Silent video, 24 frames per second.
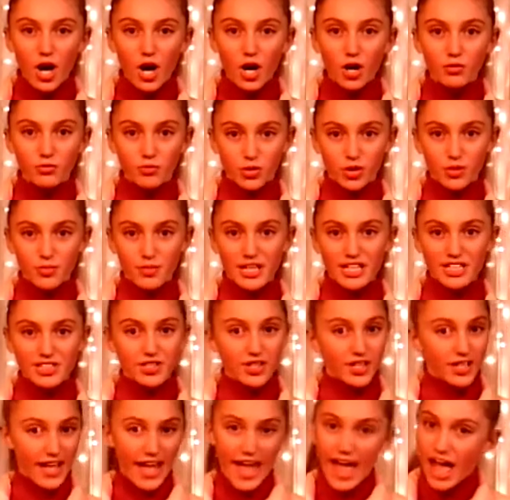the whole room
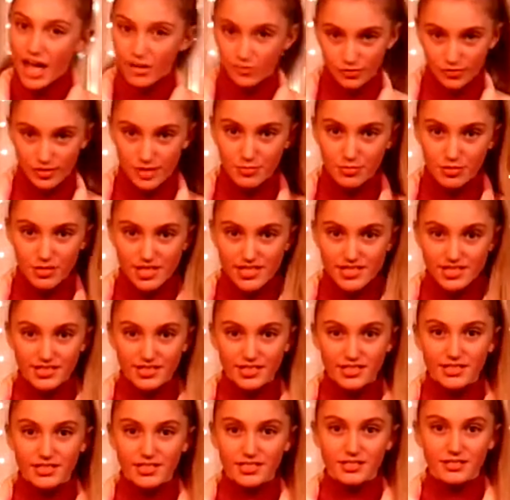he took every
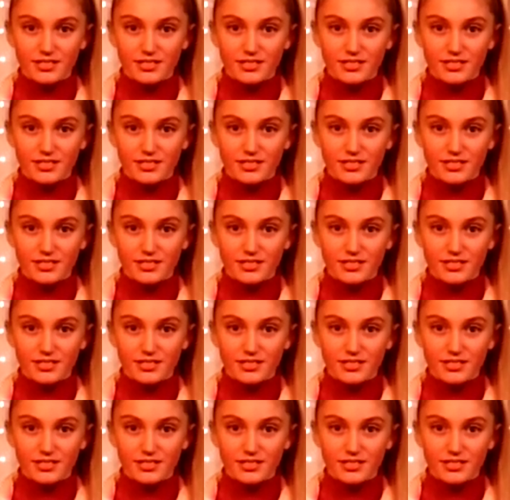present.